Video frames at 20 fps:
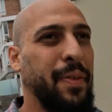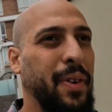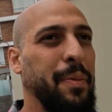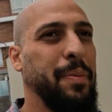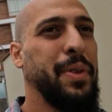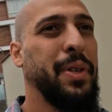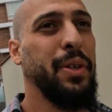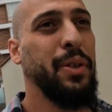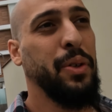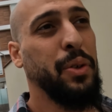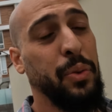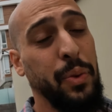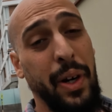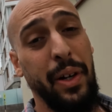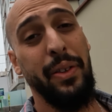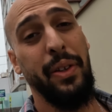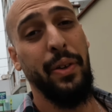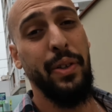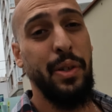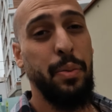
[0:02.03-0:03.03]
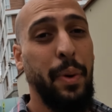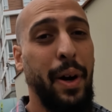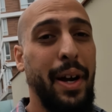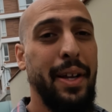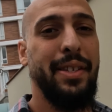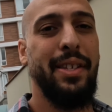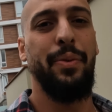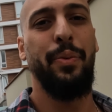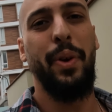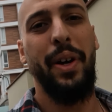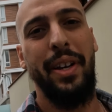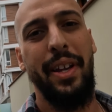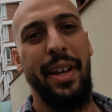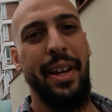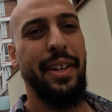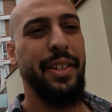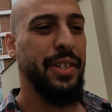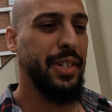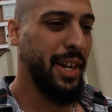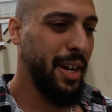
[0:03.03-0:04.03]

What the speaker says: from 2 well-known spots and 1 hidden